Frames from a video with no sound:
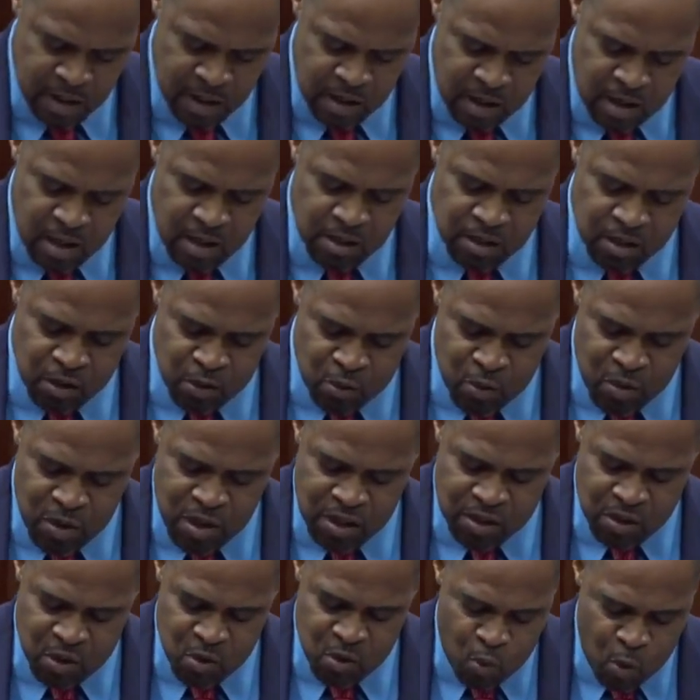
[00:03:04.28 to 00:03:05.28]
is the
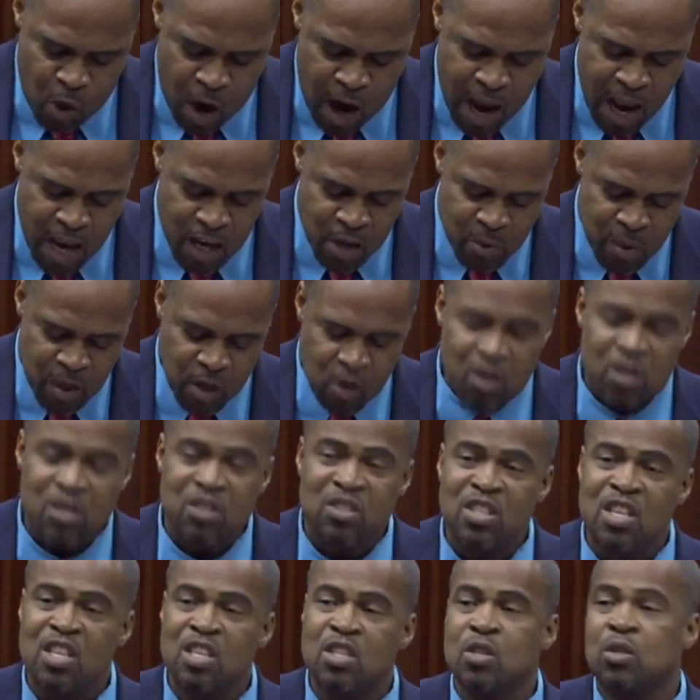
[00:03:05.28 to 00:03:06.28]
reason why we
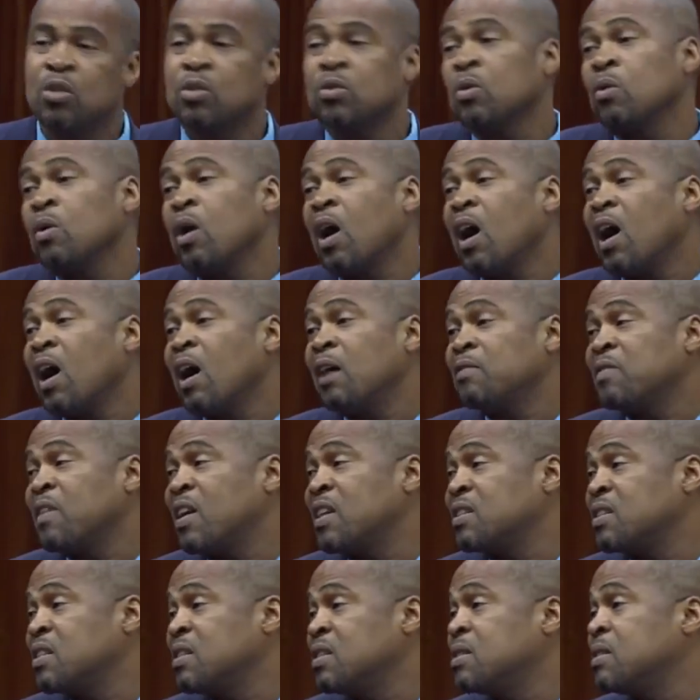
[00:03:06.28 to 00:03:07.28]
continue to have,
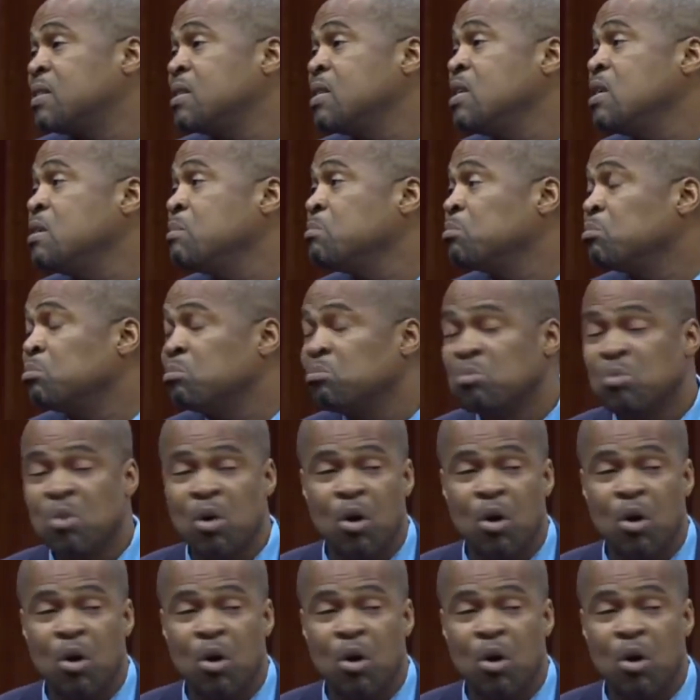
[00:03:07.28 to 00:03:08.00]
as it seems,